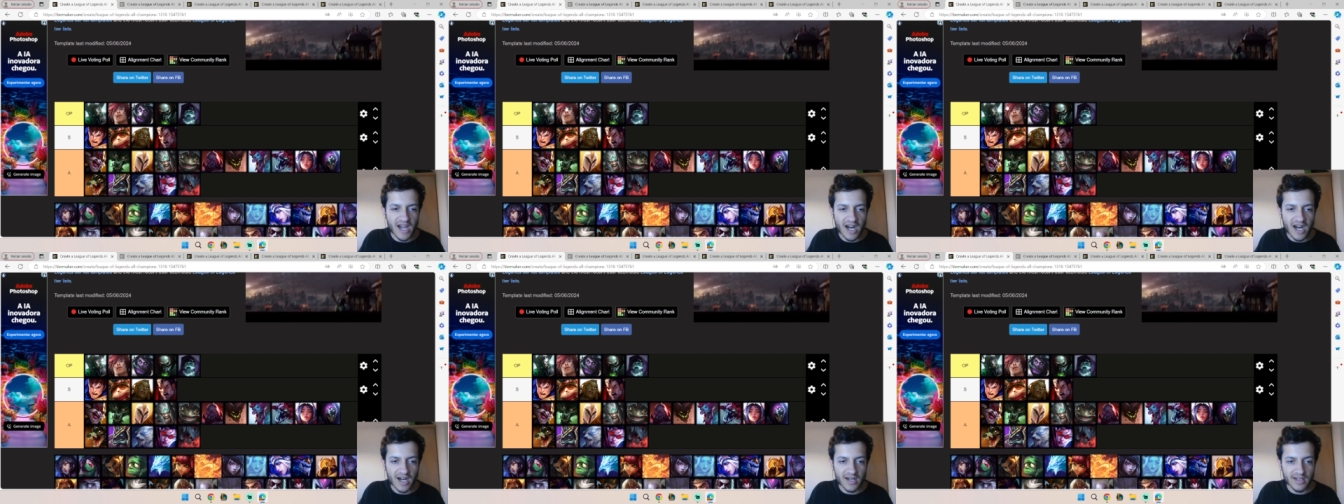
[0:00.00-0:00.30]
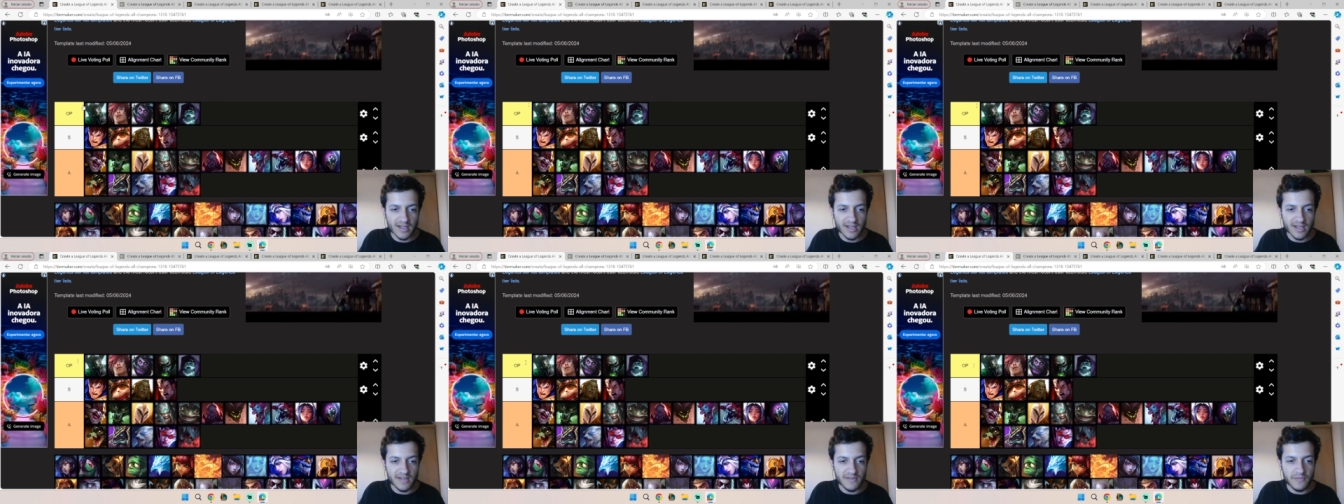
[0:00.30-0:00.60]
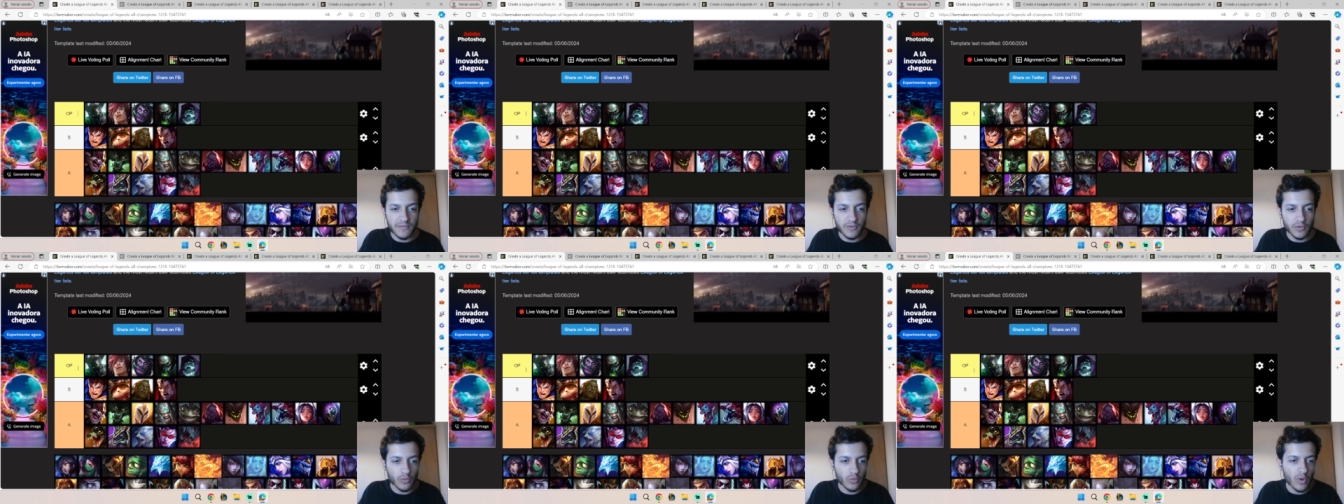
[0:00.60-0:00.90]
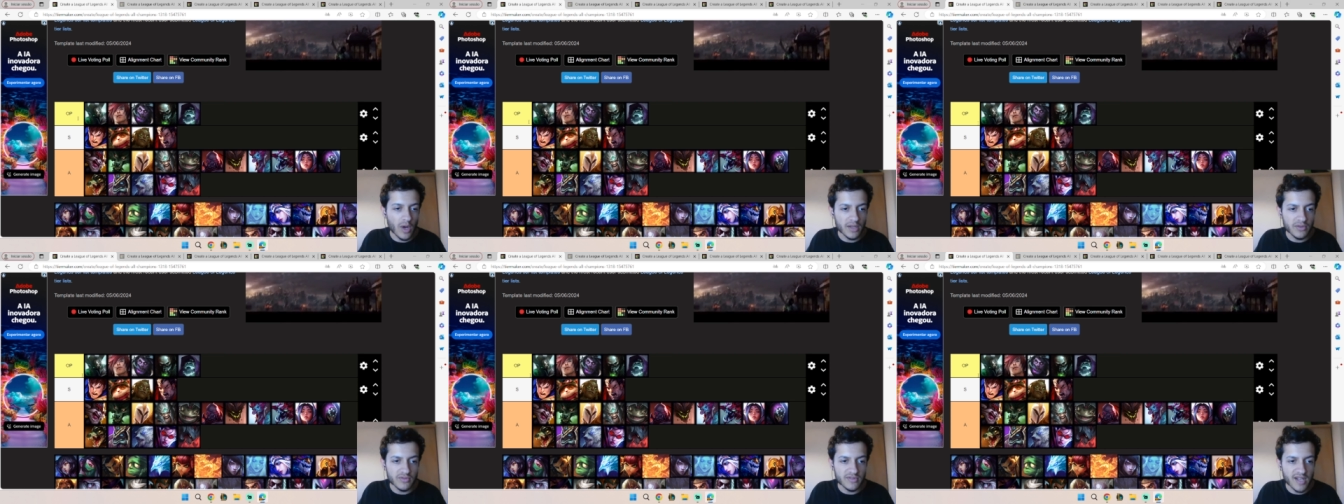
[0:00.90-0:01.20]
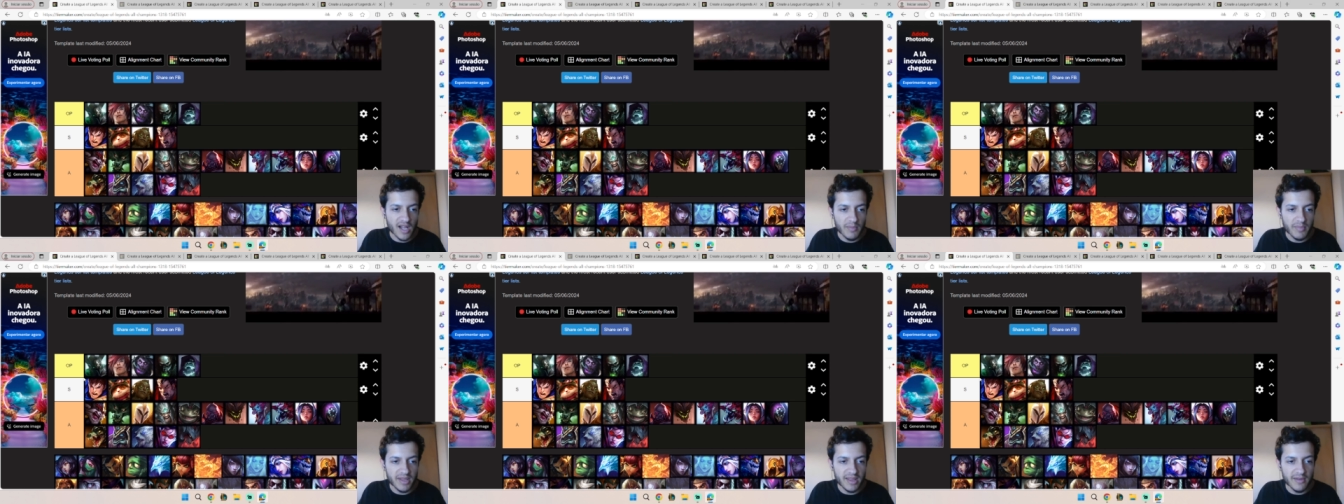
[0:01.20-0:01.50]
are, if you want to
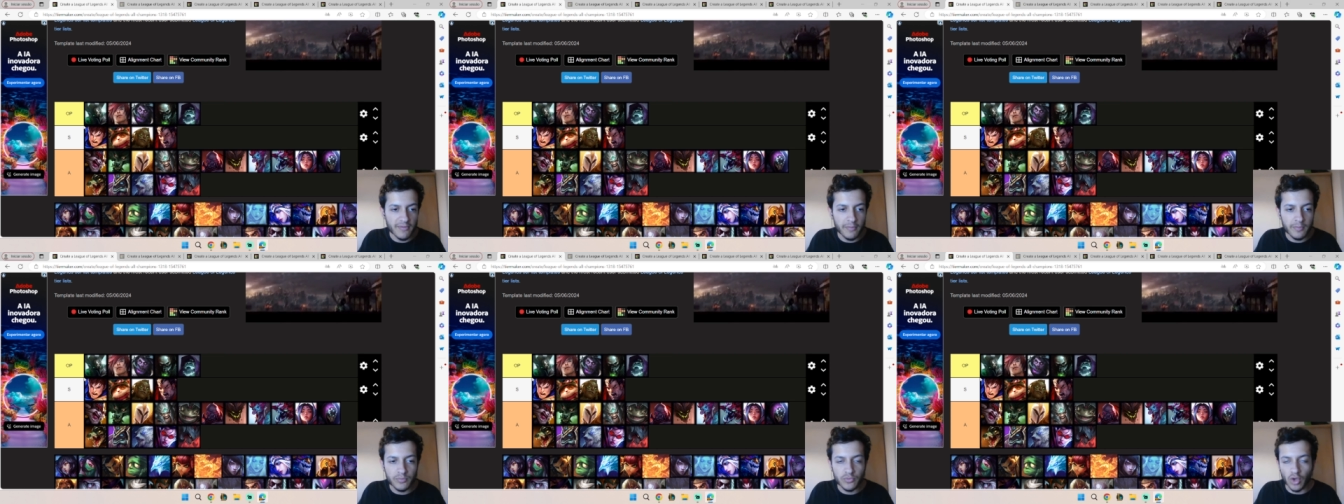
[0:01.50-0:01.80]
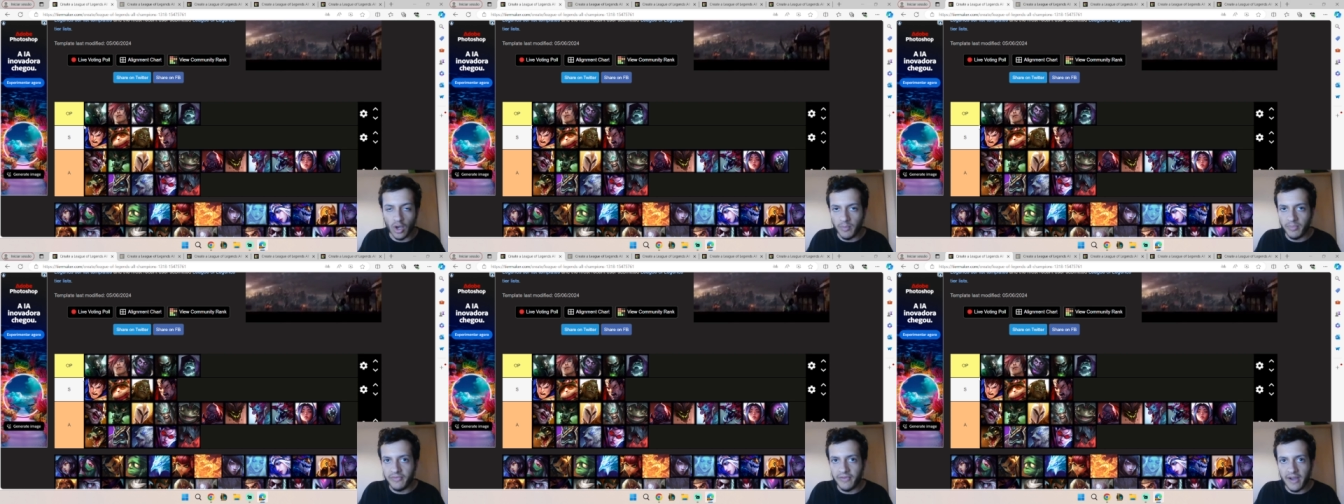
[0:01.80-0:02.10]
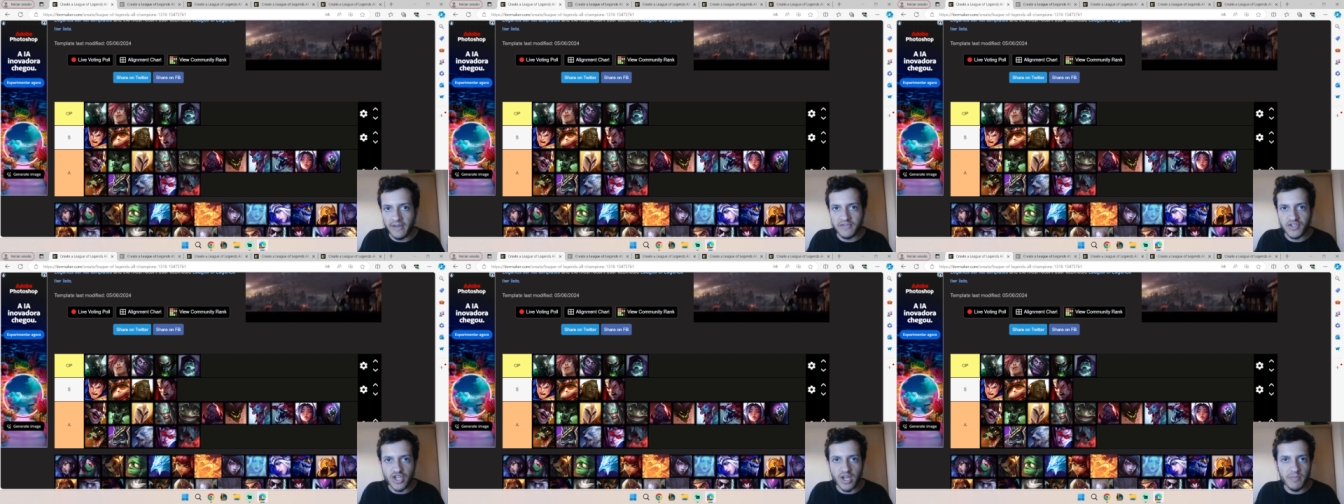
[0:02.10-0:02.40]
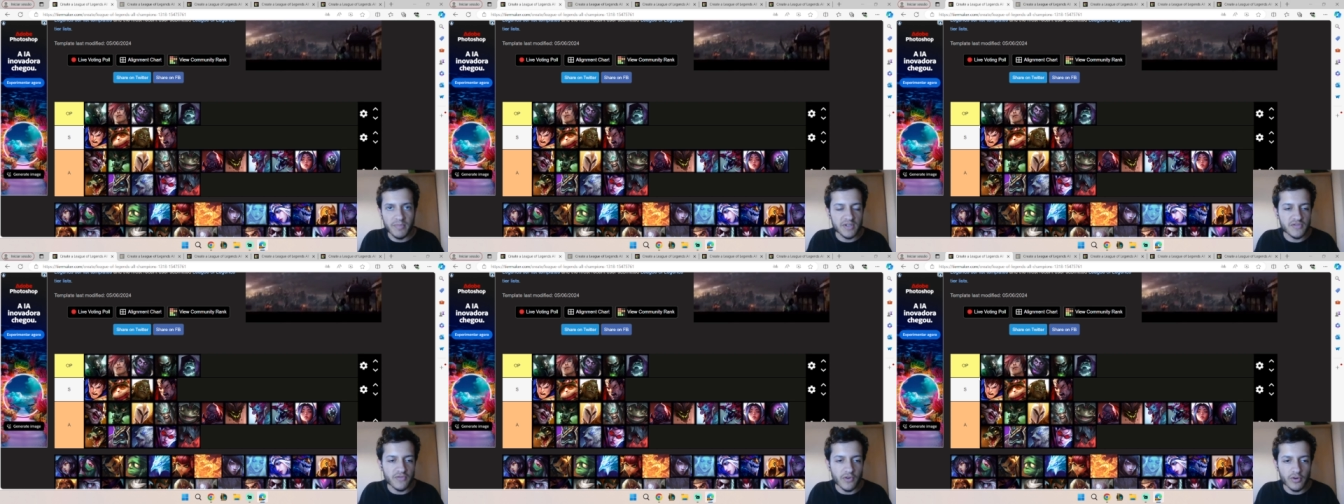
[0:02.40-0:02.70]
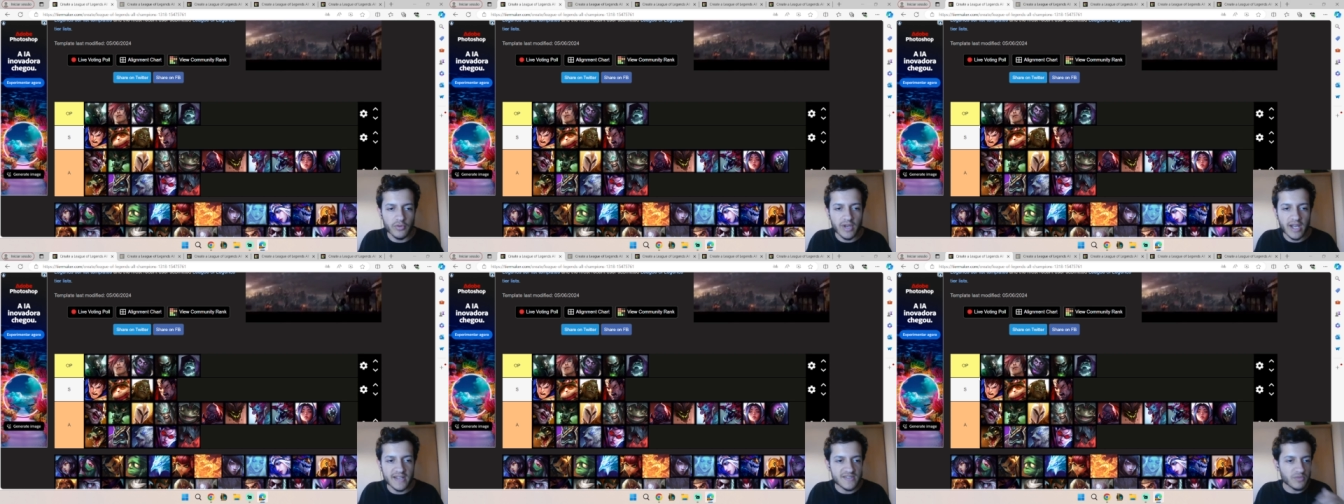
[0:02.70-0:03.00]
tell me the top 5 champions for
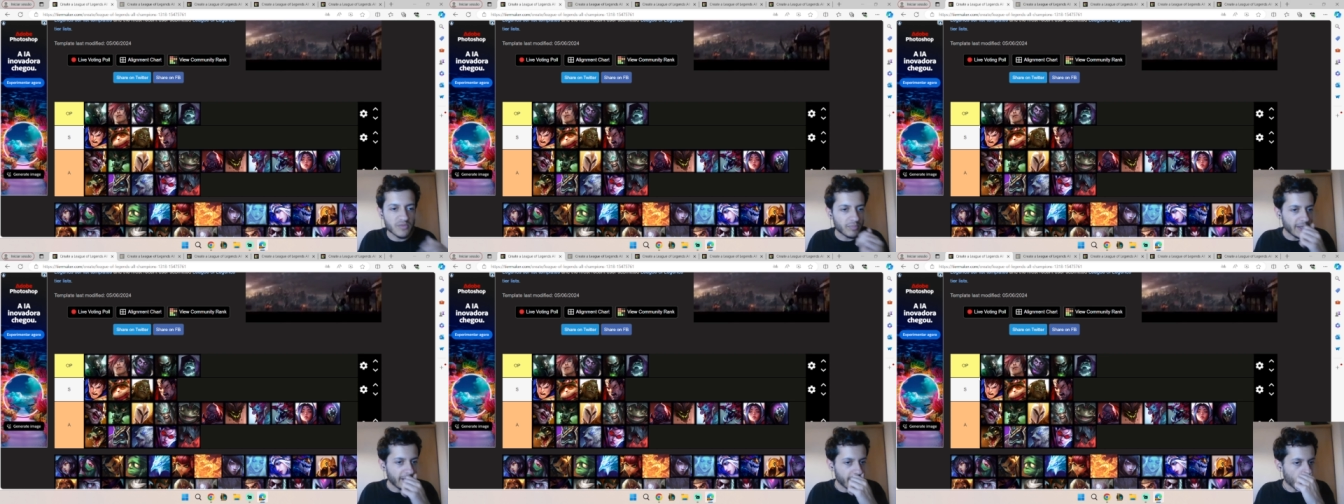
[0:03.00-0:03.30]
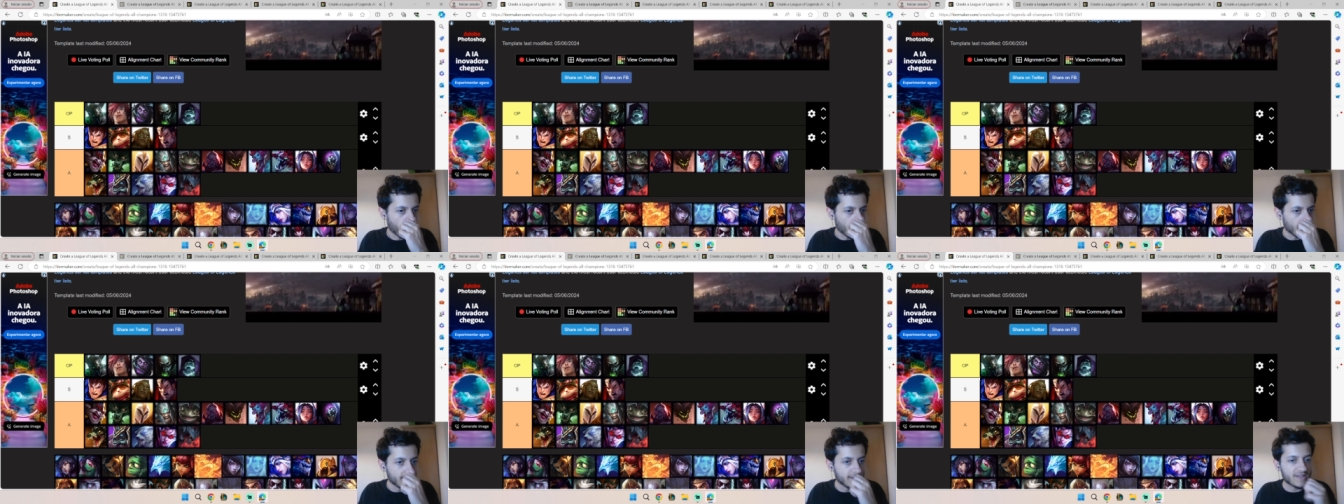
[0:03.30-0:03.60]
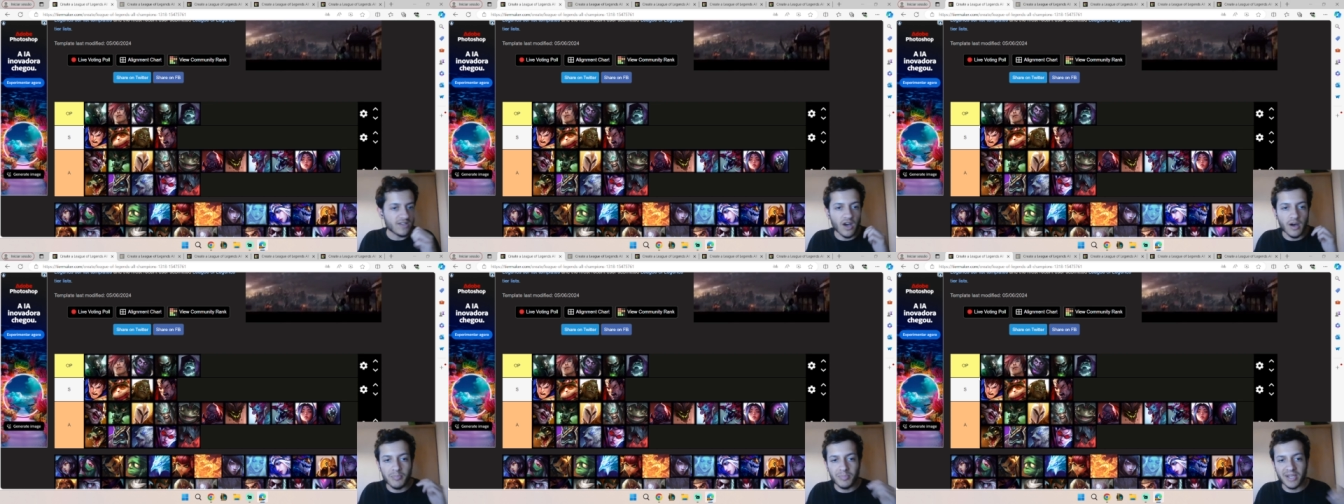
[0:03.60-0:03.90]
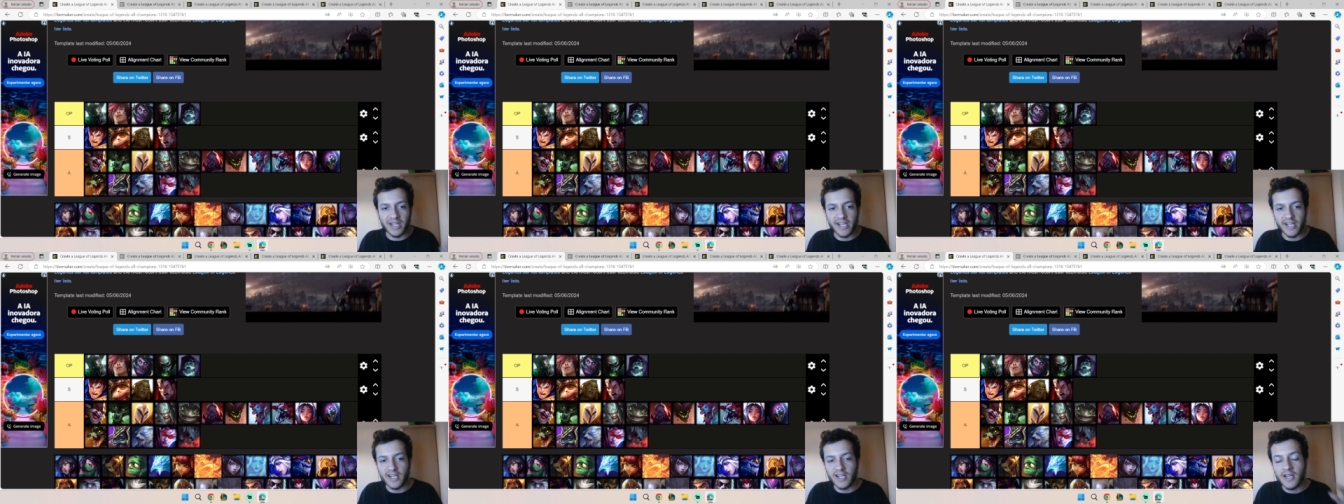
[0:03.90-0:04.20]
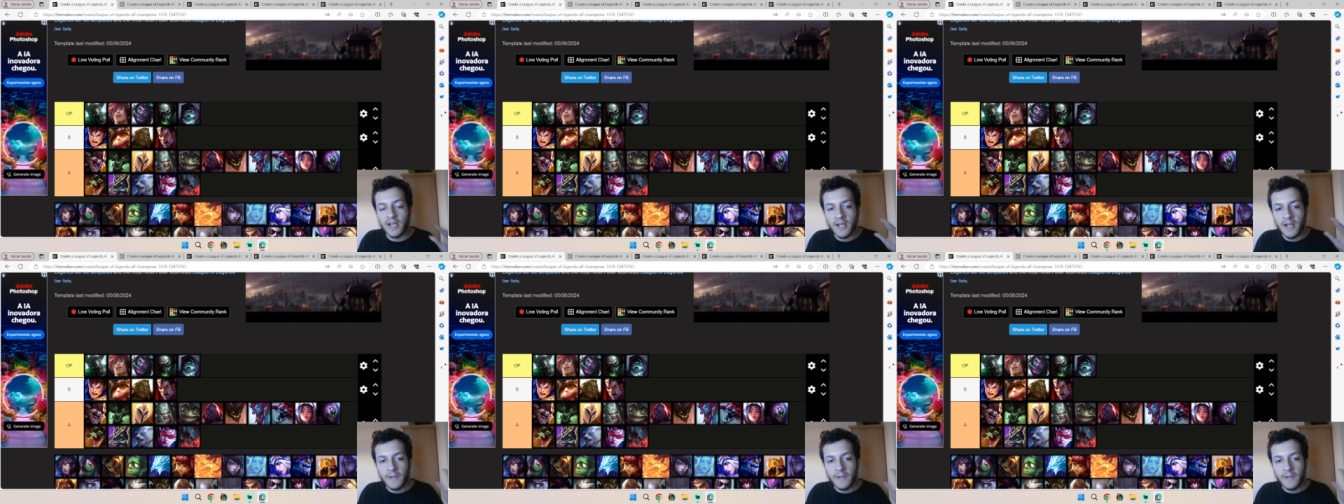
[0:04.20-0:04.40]
you guys to play on top lane